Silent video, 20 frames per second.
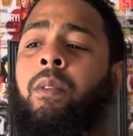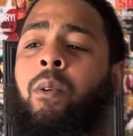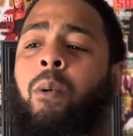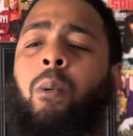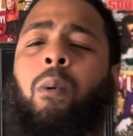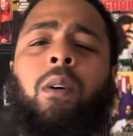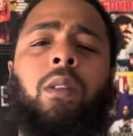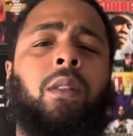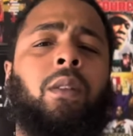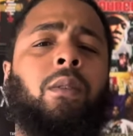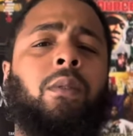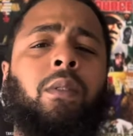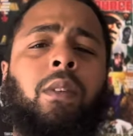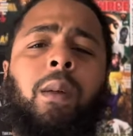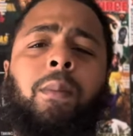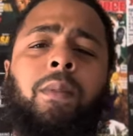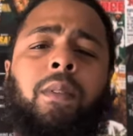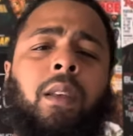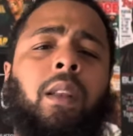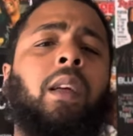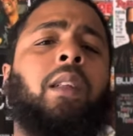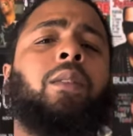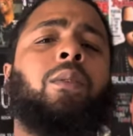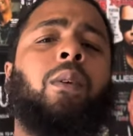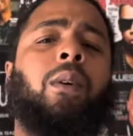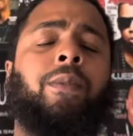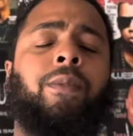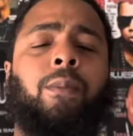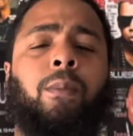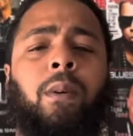Or do, you know what I'm saying, they do
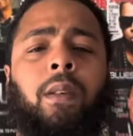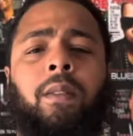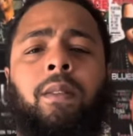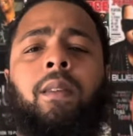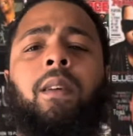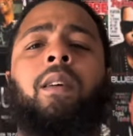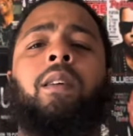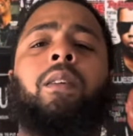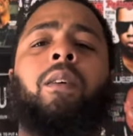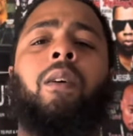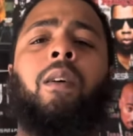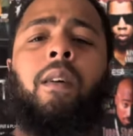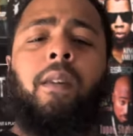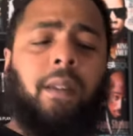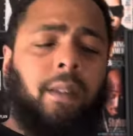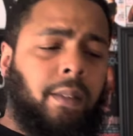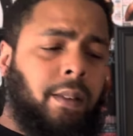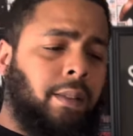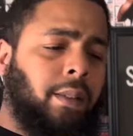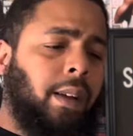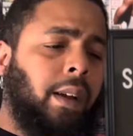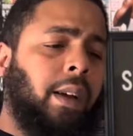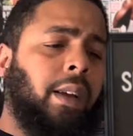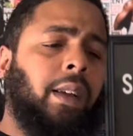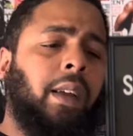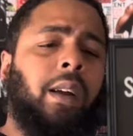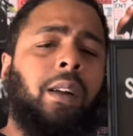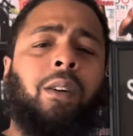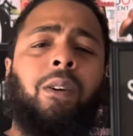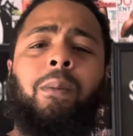it with certain artists, because I ain't
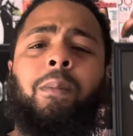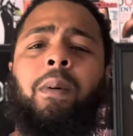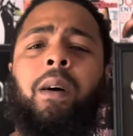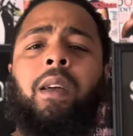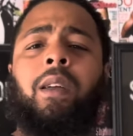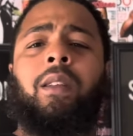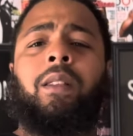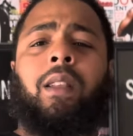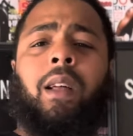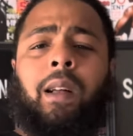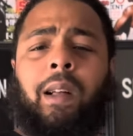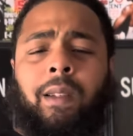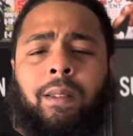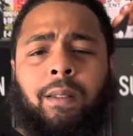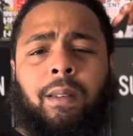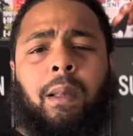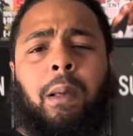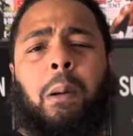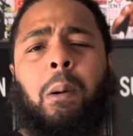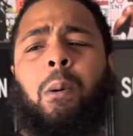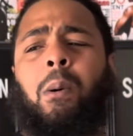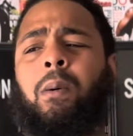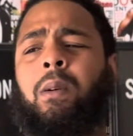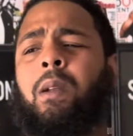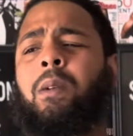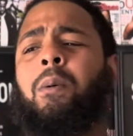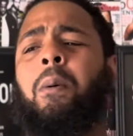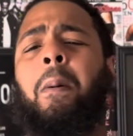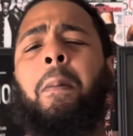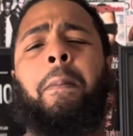hear nobody, like I said, going
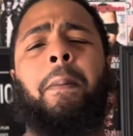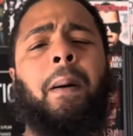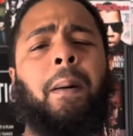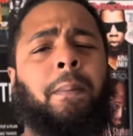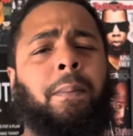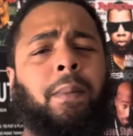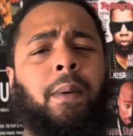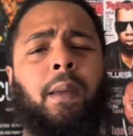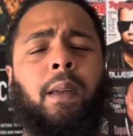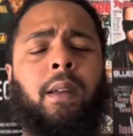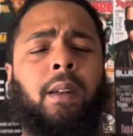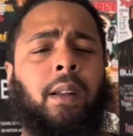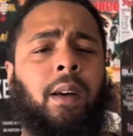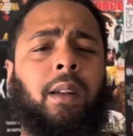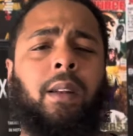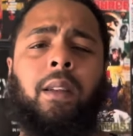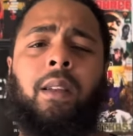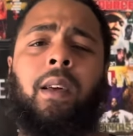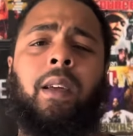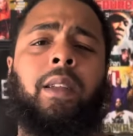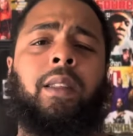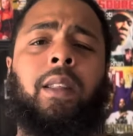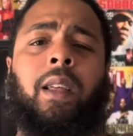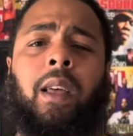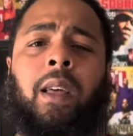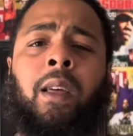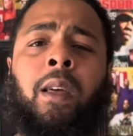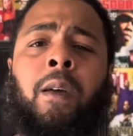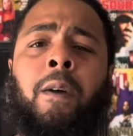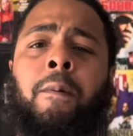in on Bun B or nothing like
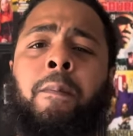that.